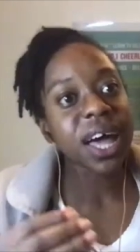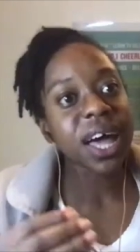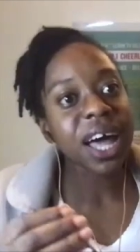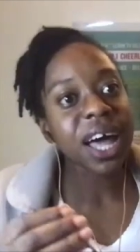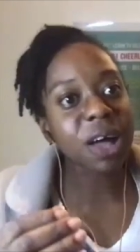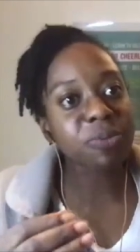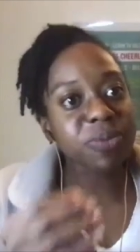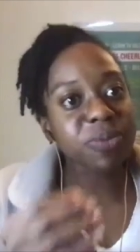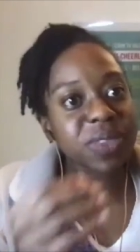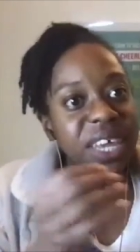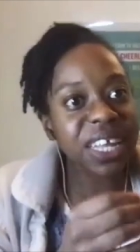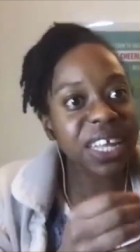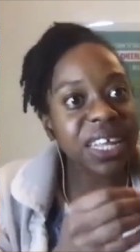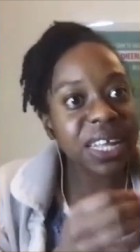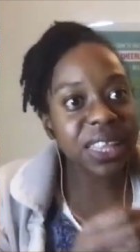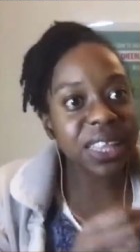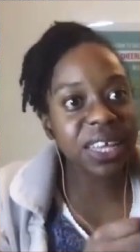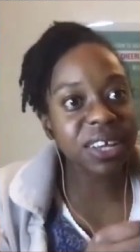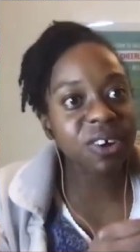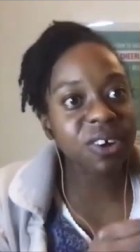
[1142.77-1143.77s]
um, take
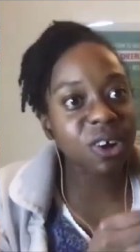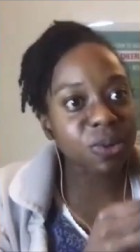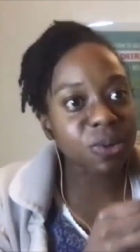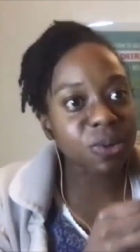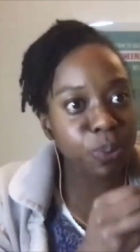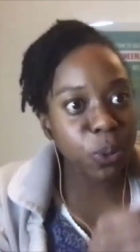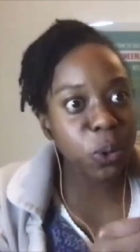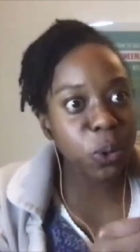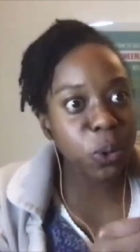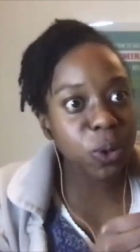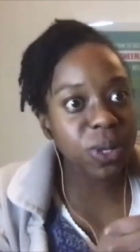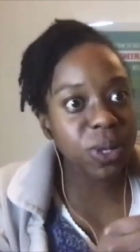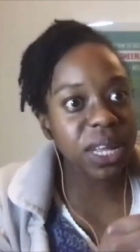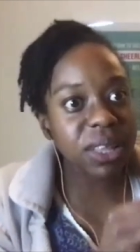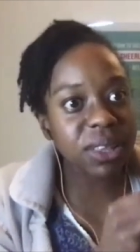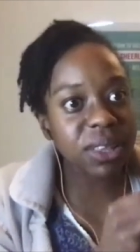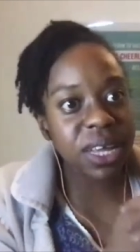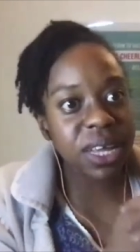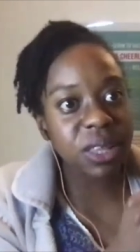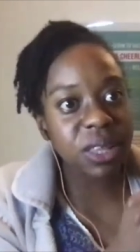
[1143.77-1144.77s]
that thing on board
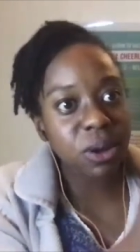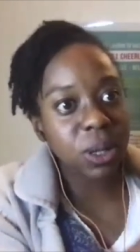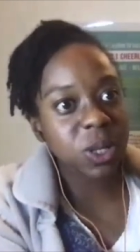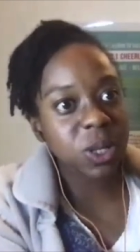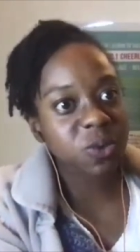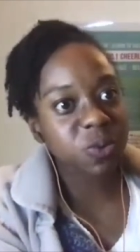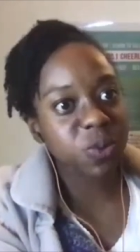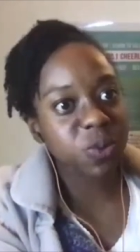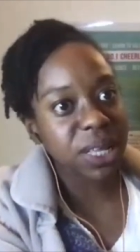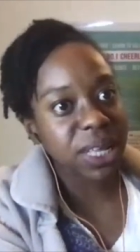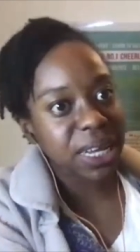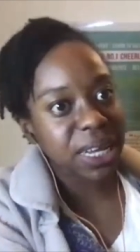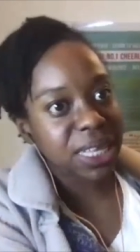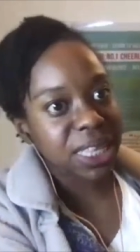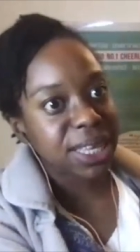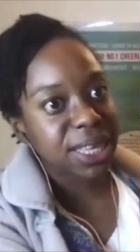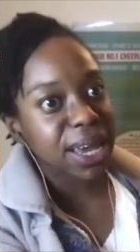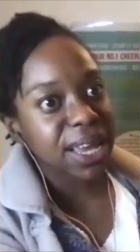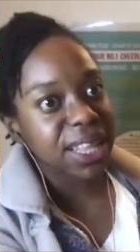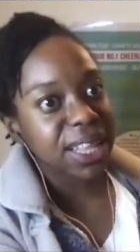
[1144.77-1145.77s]
and, and not just be like a
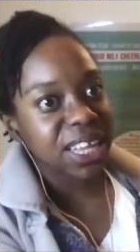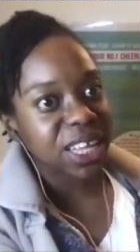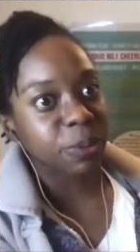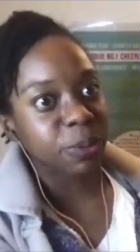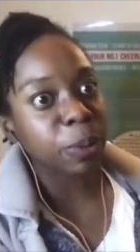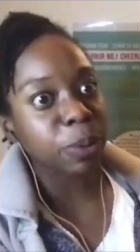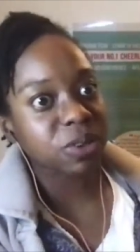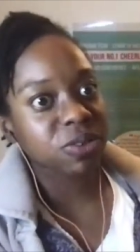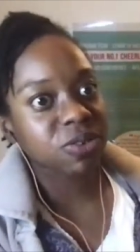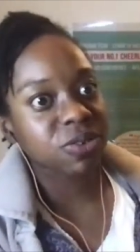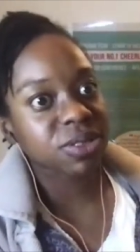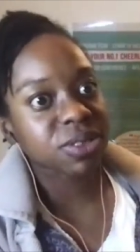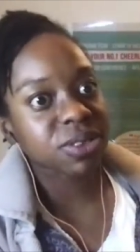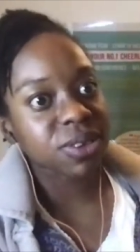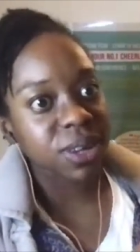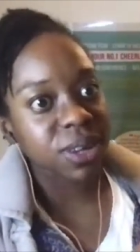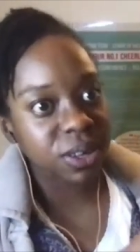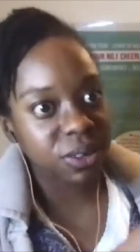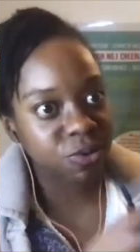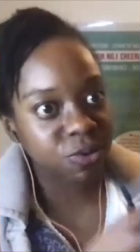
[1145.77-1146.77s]
side thing that people just
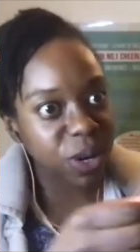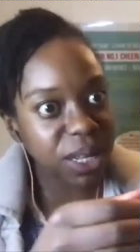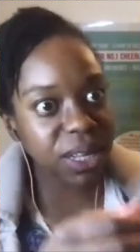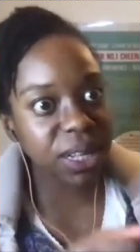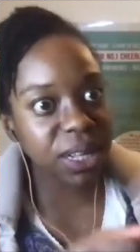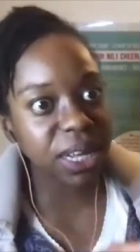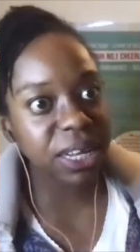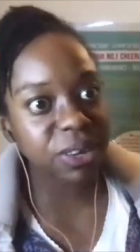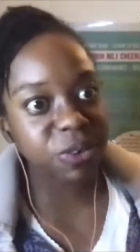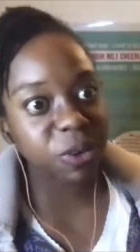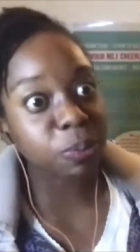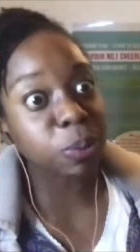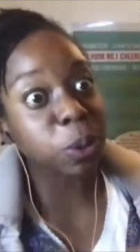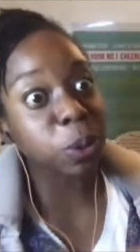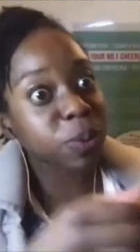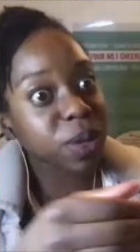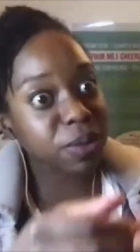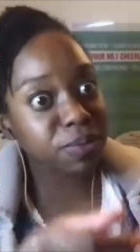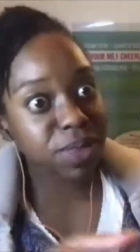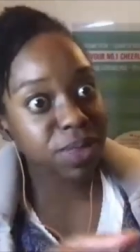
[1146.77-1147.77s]
trying to like you know push
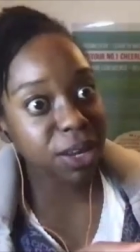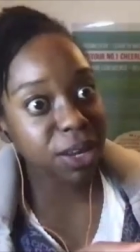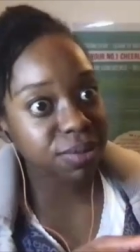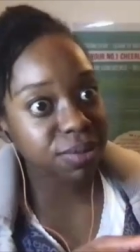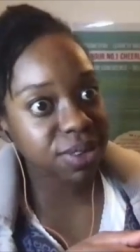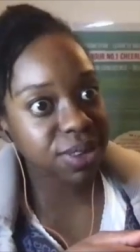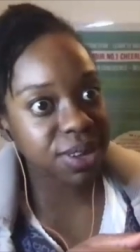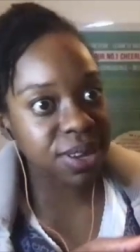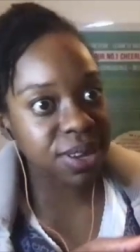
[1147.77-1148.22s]
by themselves